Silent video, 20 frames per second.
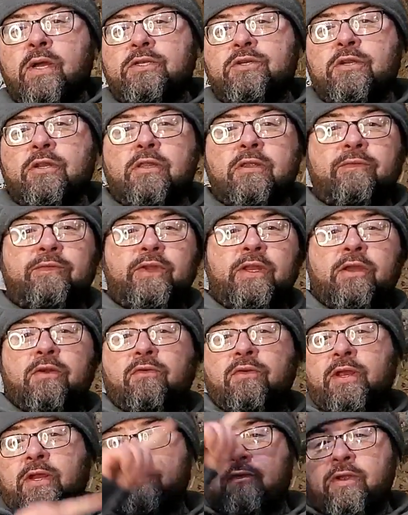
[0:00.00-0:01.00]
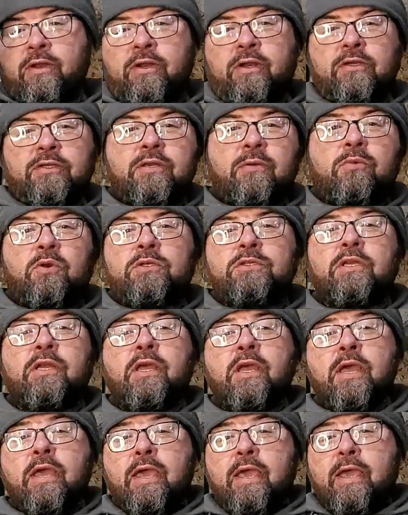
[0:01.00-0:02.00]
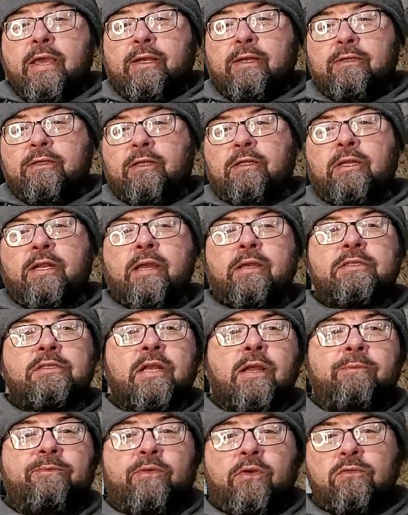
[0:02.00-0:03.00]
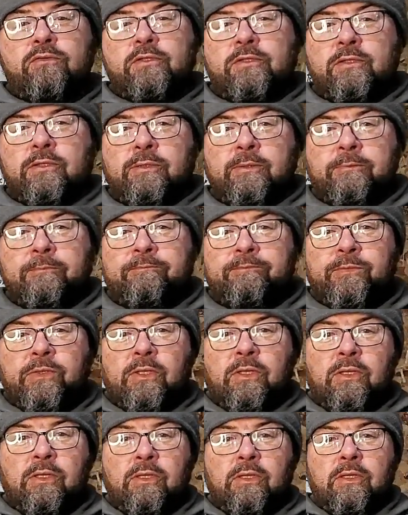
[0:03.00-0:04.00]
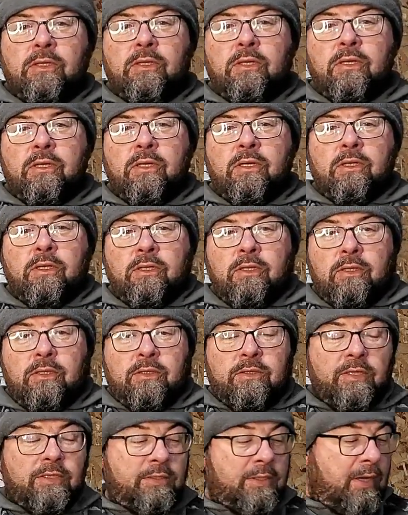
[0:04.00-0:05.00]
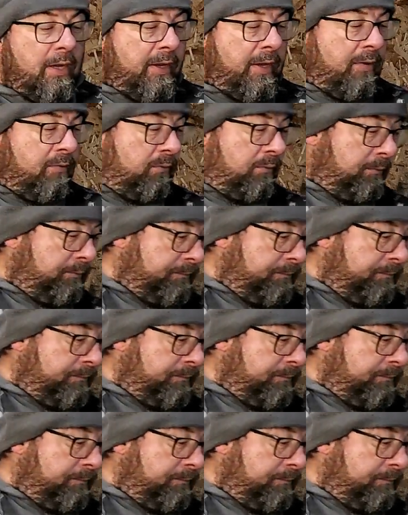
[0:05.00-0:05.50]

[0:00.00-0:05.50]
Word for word: watch another video right around here somewhere. And until the next time, folks, this guy